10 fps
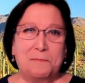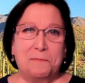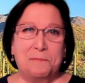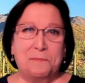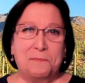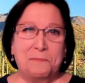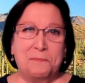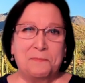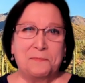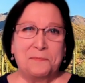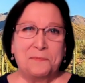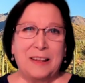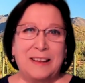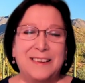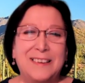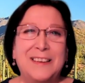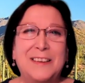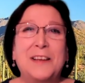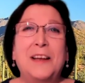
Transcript: (silence)